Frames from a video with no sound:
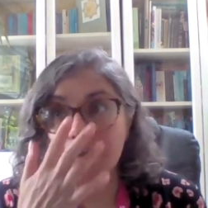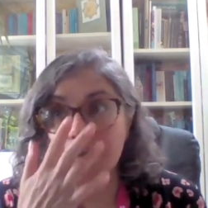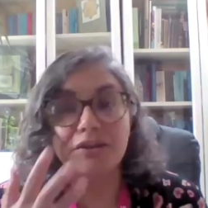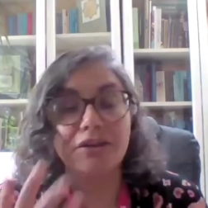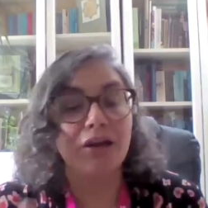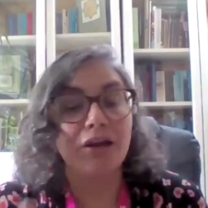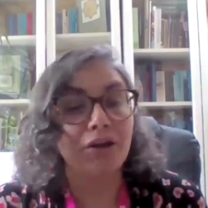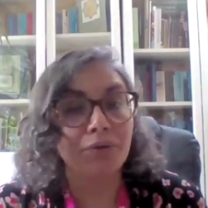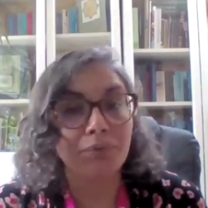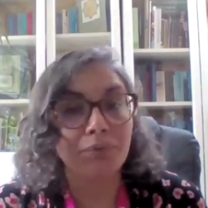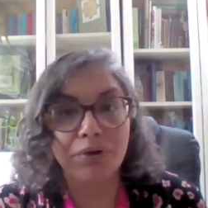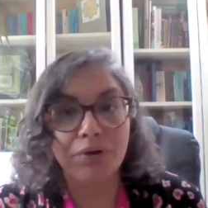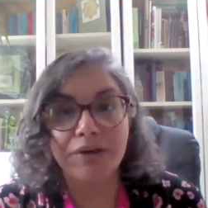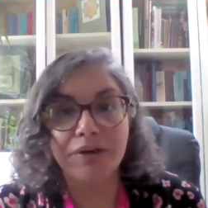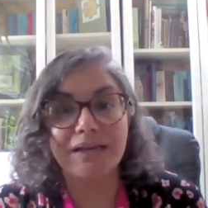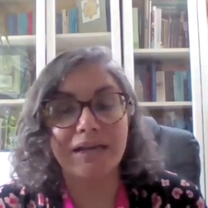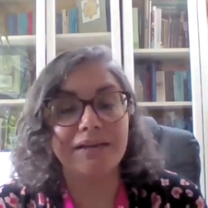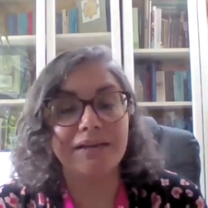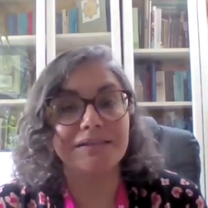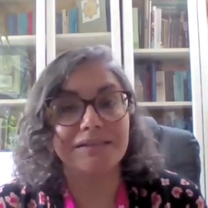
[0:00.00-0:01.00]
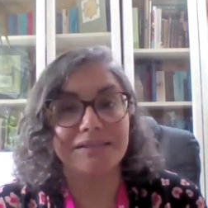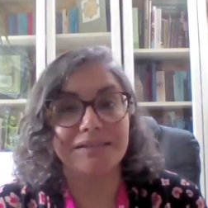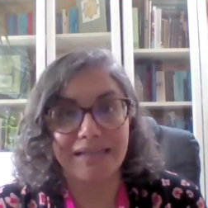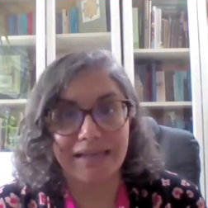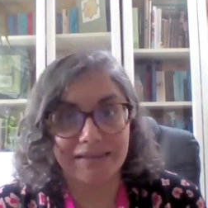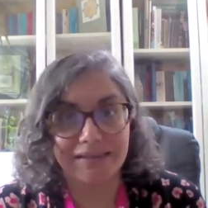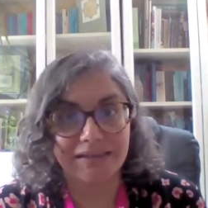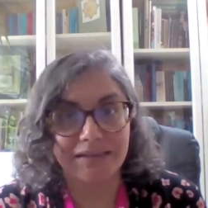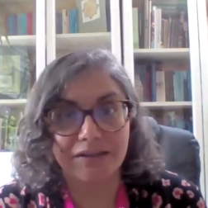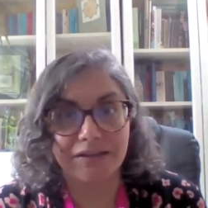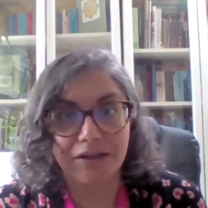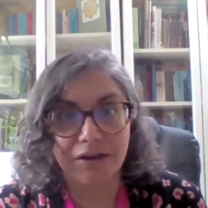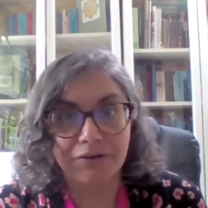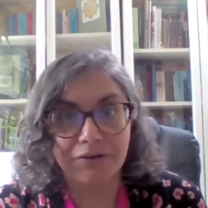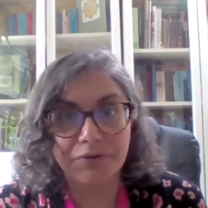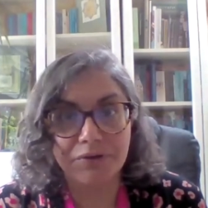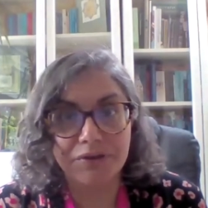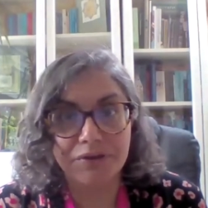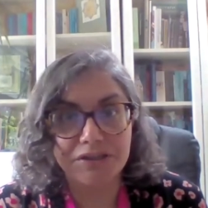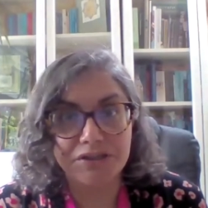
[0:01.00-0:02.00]
thyroid, undetected
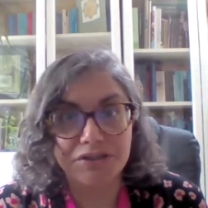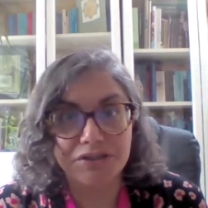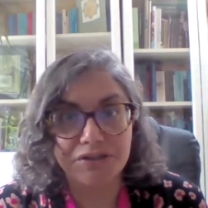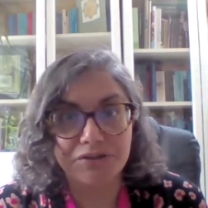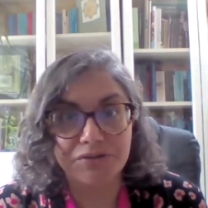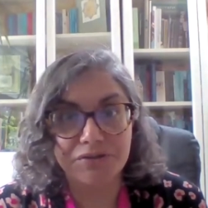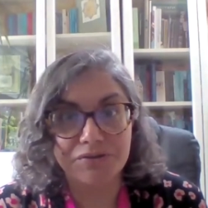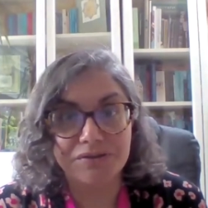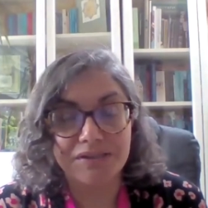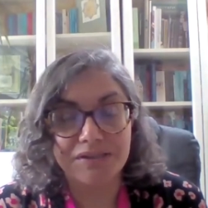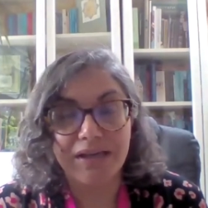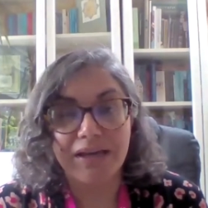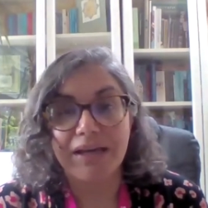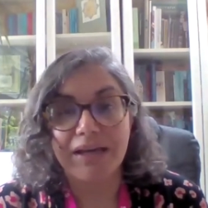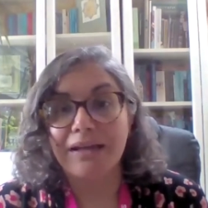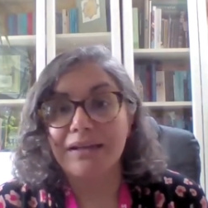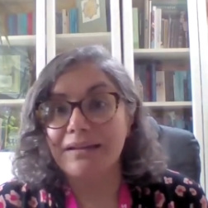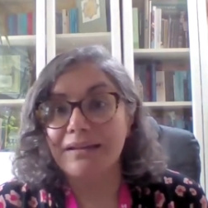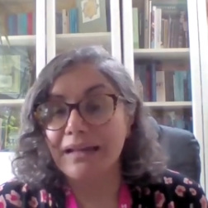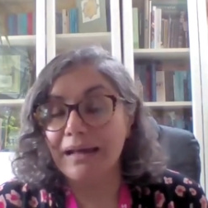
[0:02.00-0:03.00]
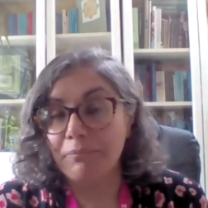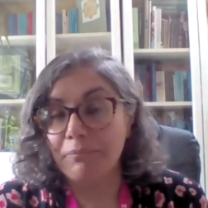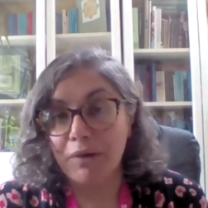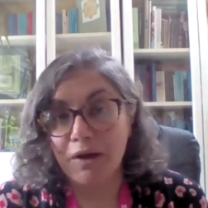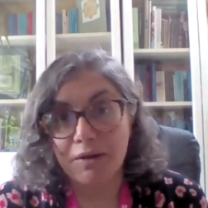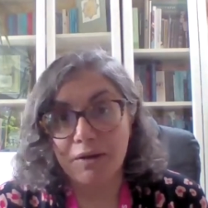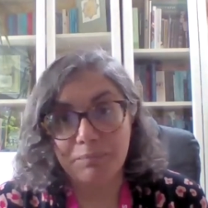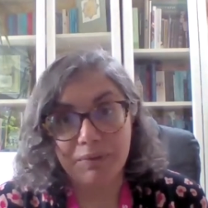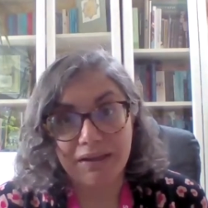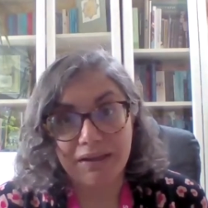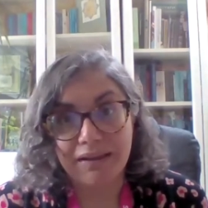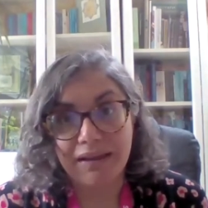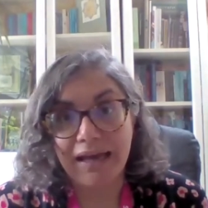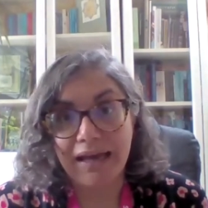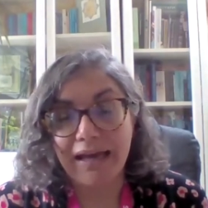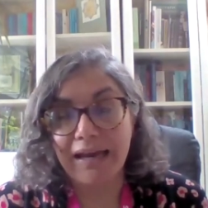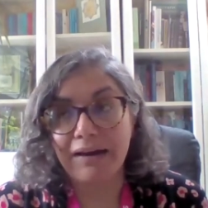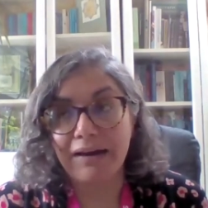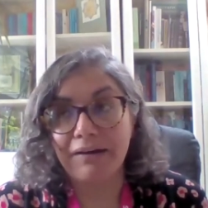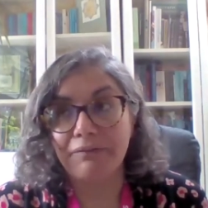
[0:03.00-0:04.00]
thyroid issues that might be
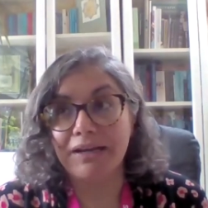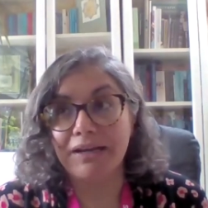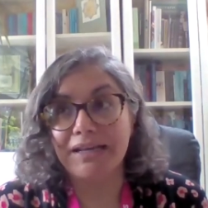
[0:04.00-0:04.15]
there?